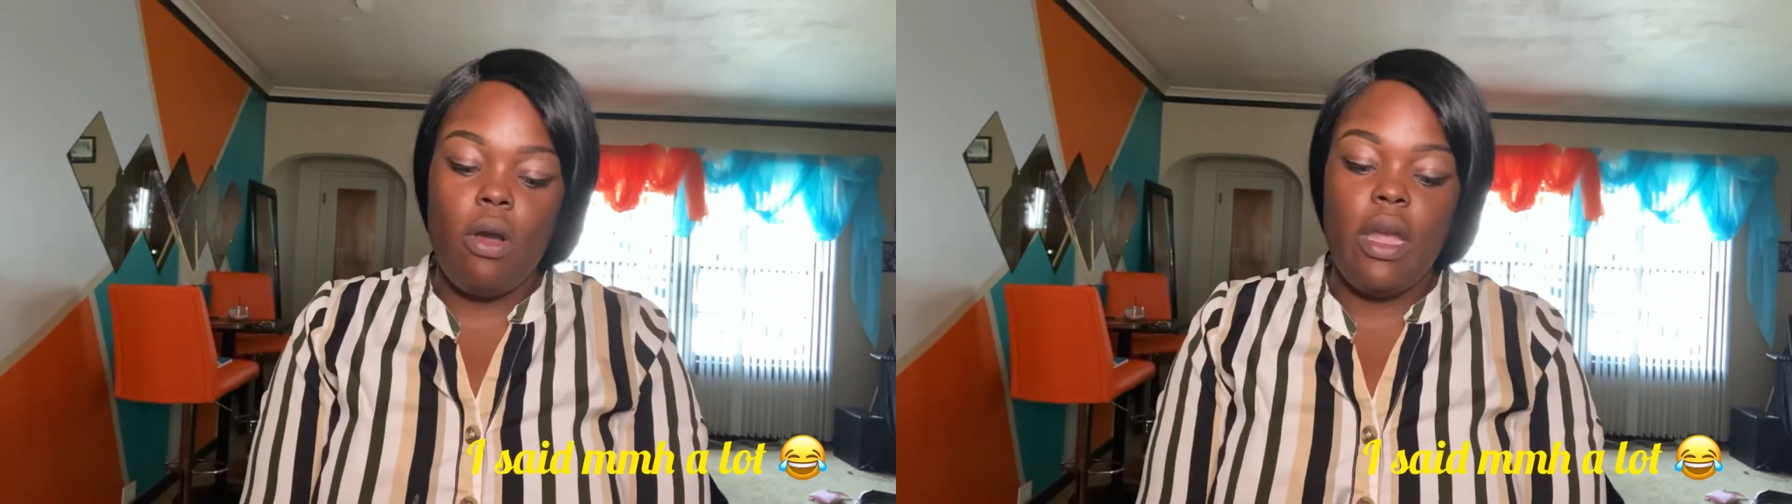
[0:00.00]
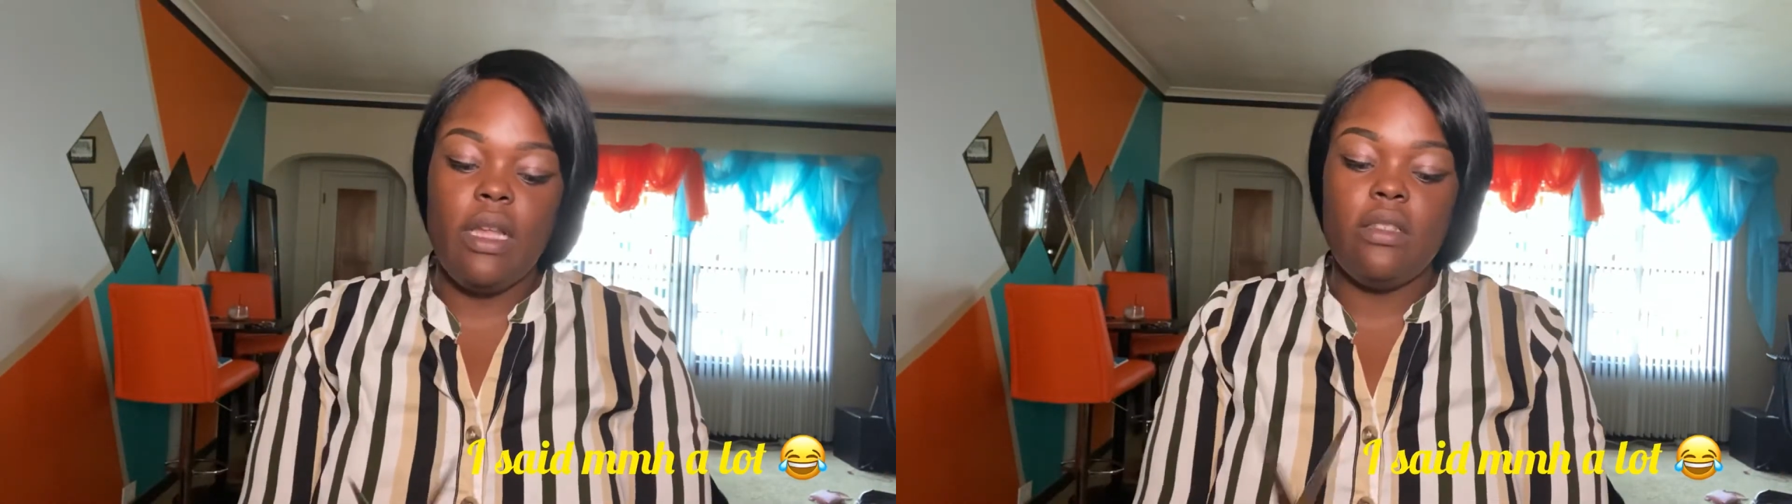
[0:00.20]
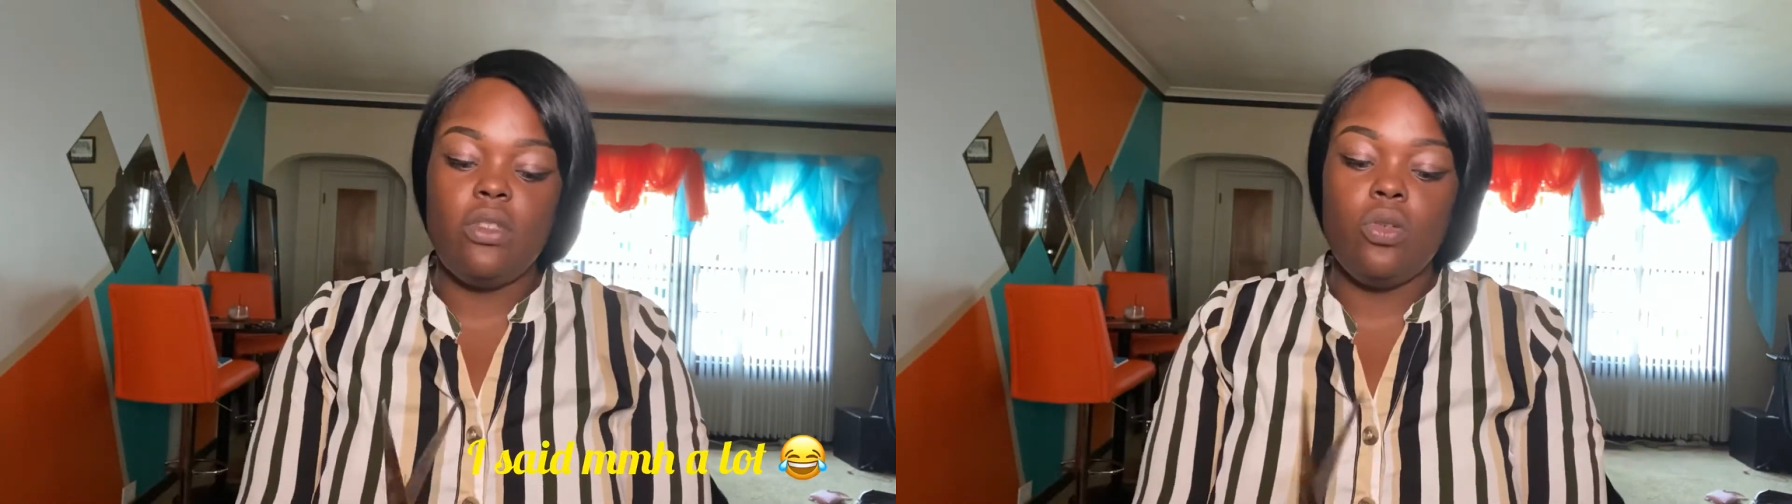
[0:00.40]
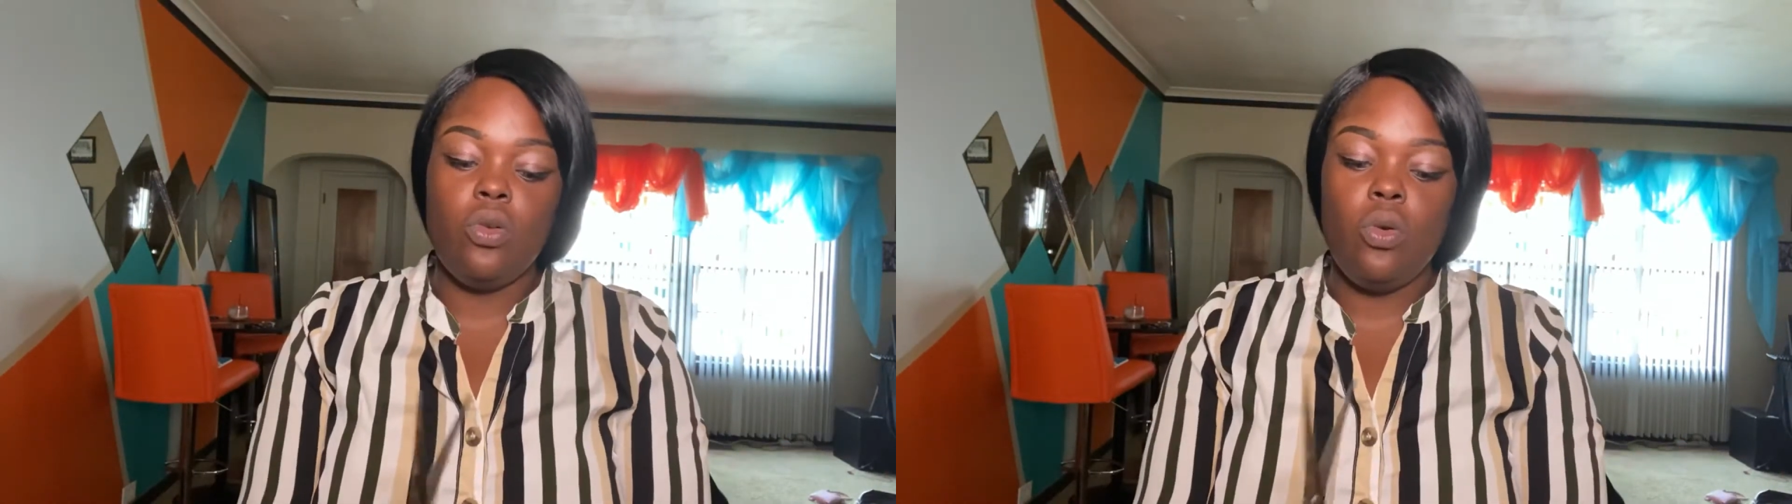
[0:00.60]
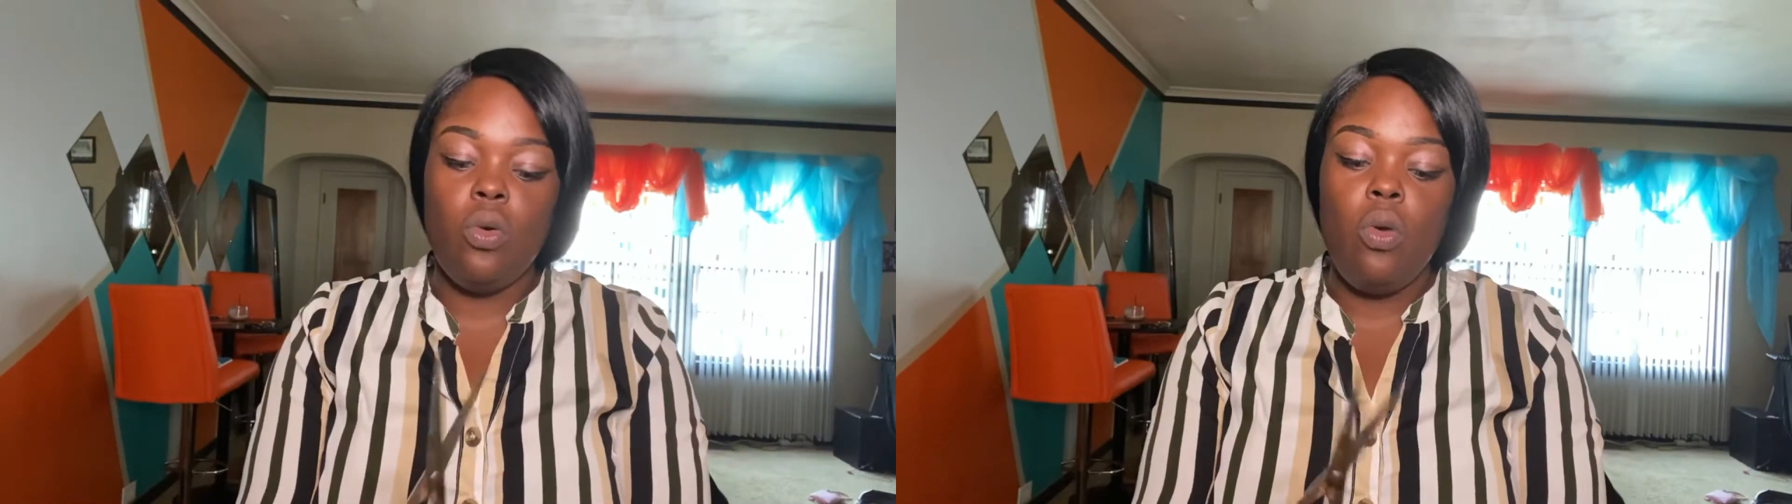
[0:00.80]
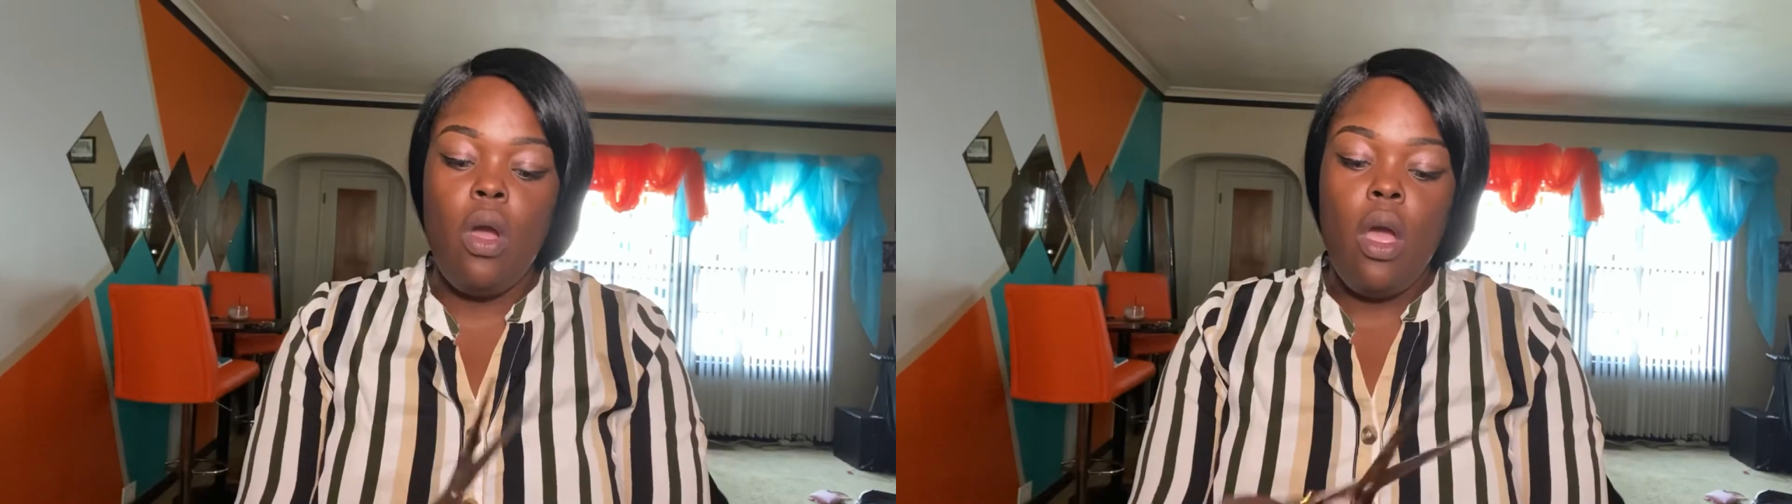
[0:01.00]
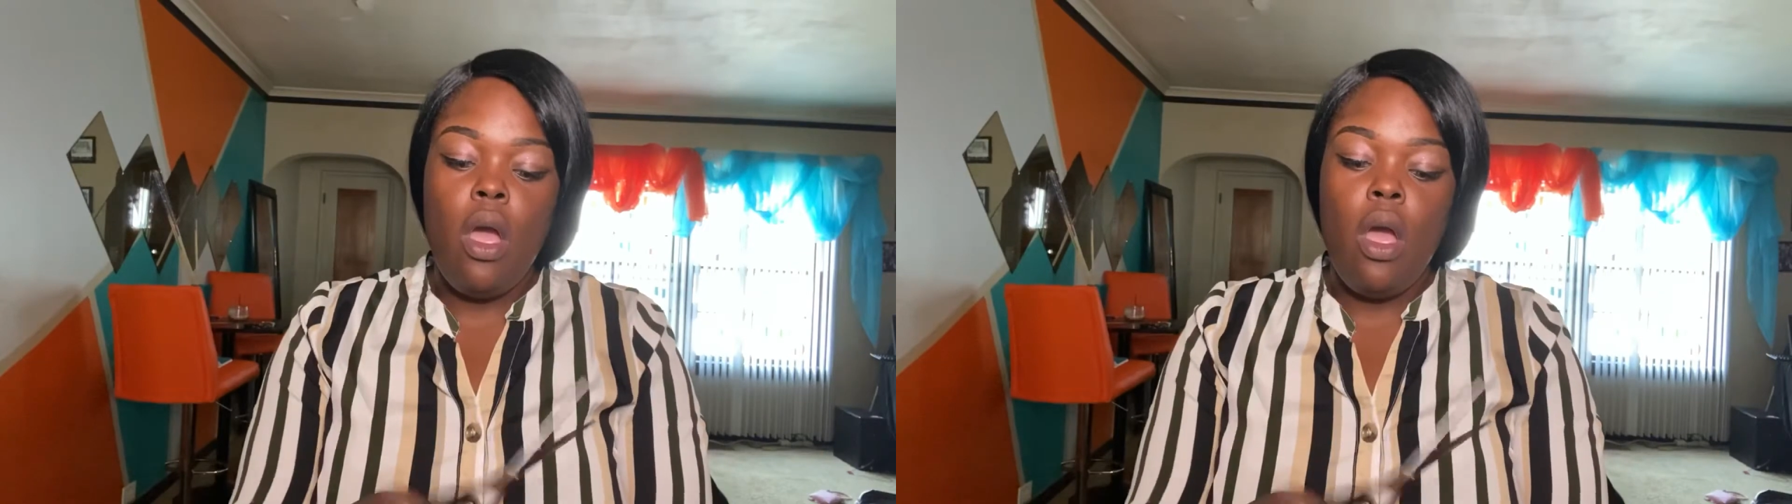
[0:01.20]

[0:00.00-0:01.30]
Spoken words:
into